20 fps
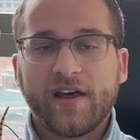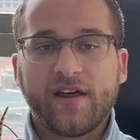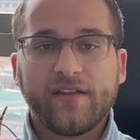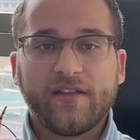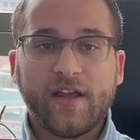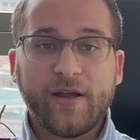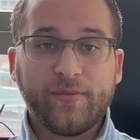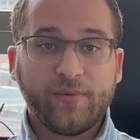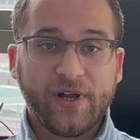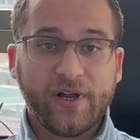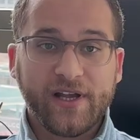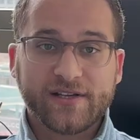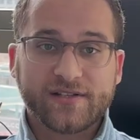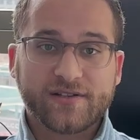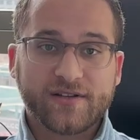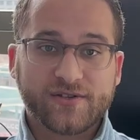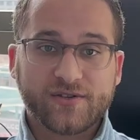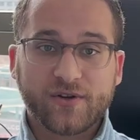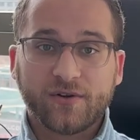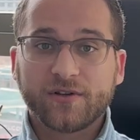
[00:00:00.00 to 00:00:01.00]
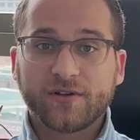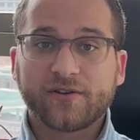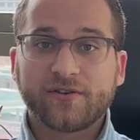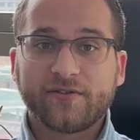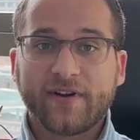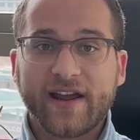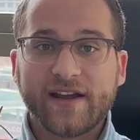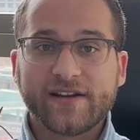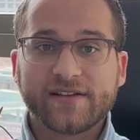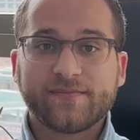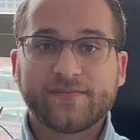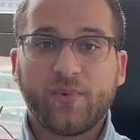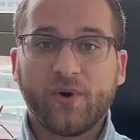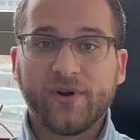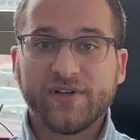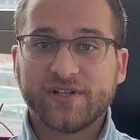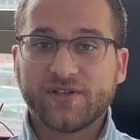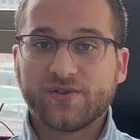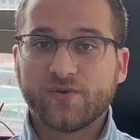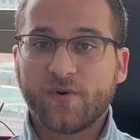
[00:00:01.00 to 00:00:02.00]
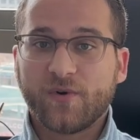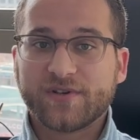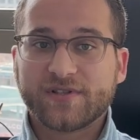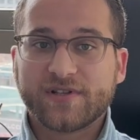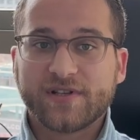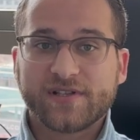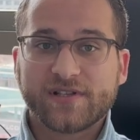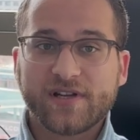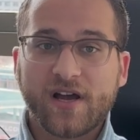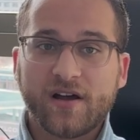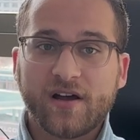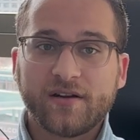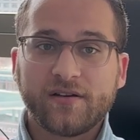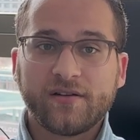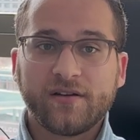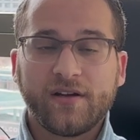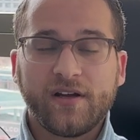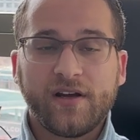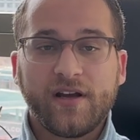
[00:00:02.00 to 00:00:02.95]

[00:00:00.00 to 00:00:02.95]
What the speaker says: They place the solar arrays pointing towards the sun,